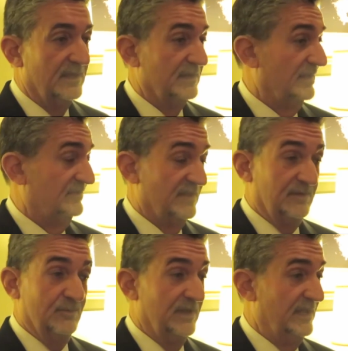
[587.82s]
And I
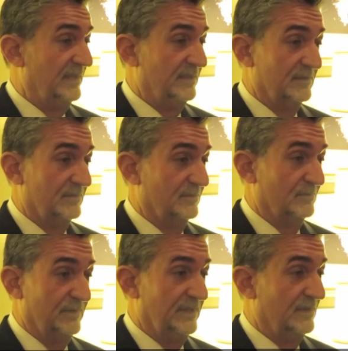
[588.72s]
said, we
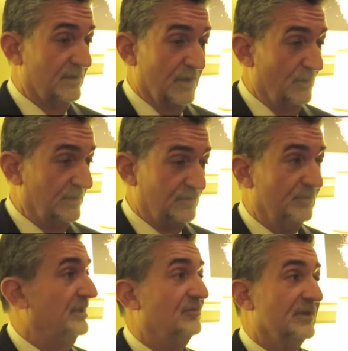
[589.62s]
are going
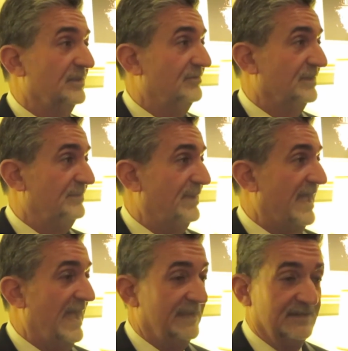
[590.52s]
to be really, really
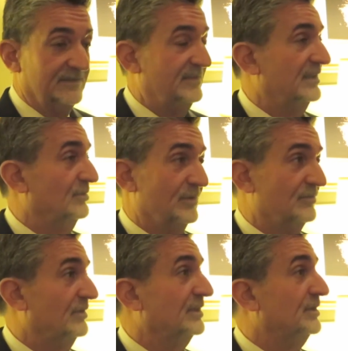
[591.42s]
bad until
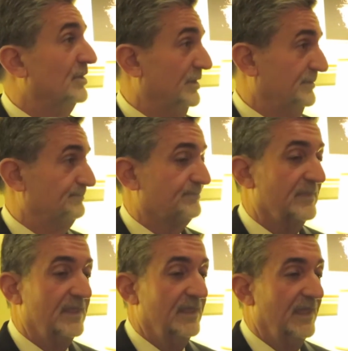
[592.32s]
we're really good.
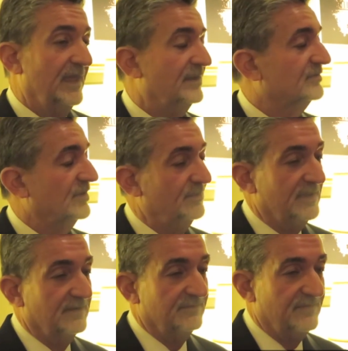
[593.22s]
And it's going to
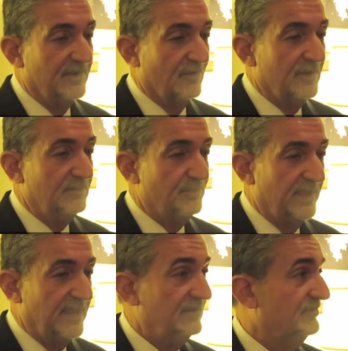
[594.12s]
be a very
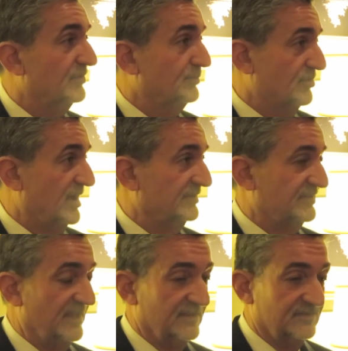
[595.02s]
painful
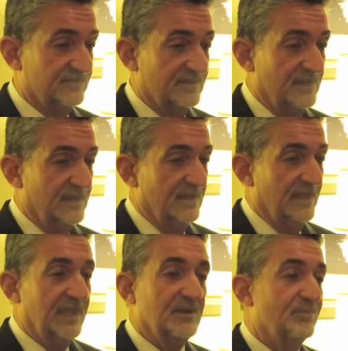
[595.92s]
process,
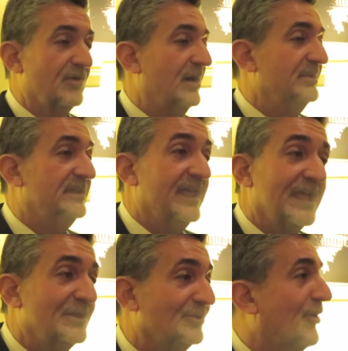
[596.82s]
It'll probably
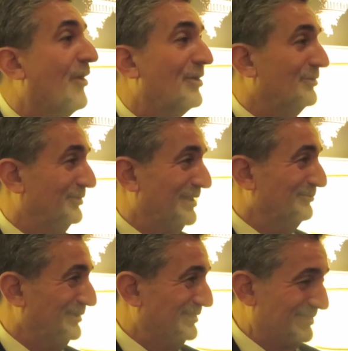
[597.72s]
take longer
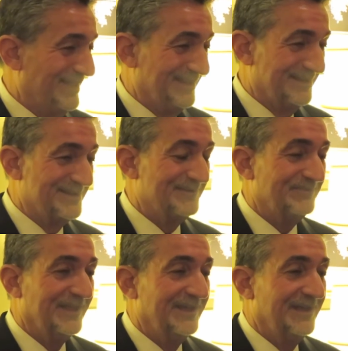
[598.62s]
than we think,
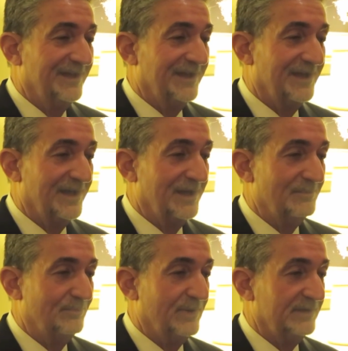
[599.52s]

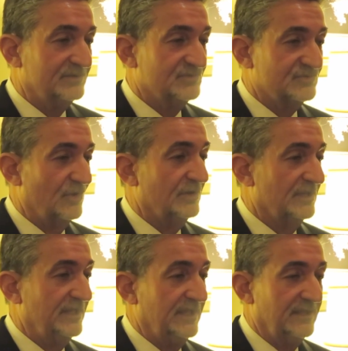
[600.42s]
but
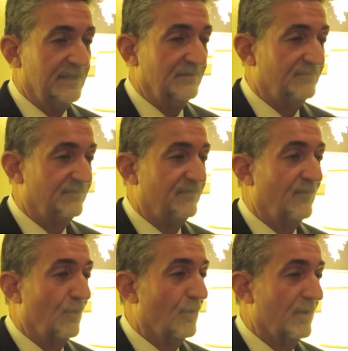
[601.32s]
certainly in
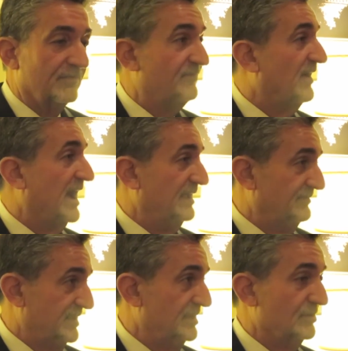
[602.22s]
4 or 5